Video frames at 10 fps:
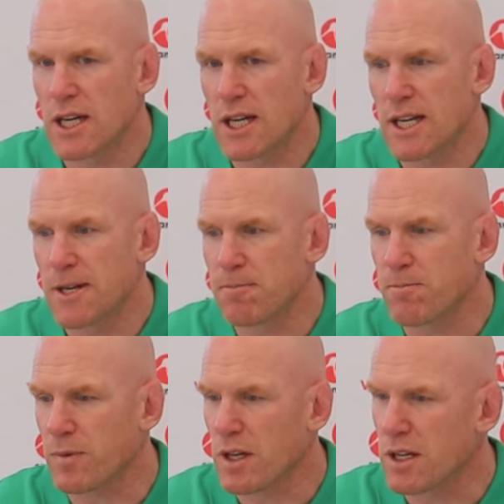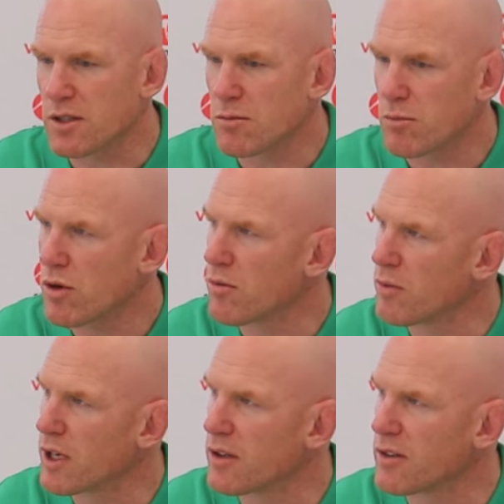and it's
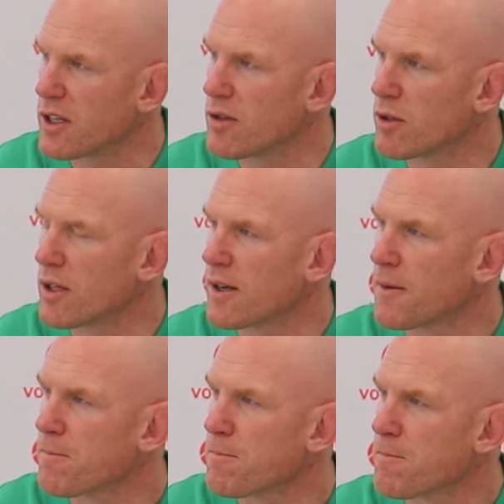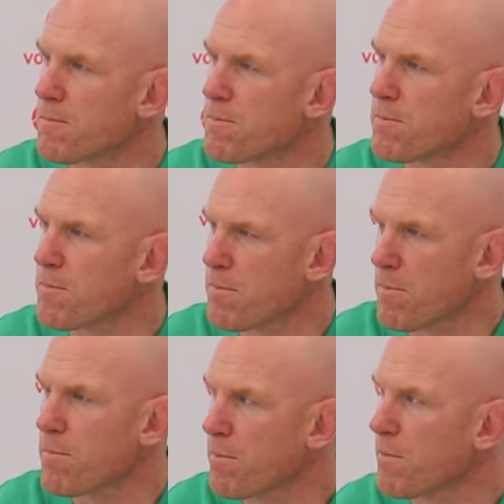important we continue with that. Thanks, Paul.